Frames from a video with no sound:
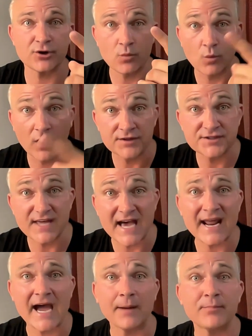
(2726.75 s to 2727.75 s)
And once
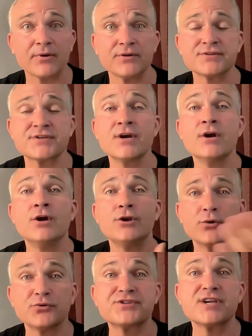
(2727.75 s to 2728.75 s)
that happens,
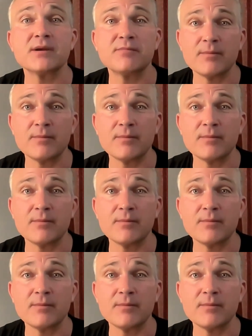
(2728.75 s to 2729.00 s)
you'll see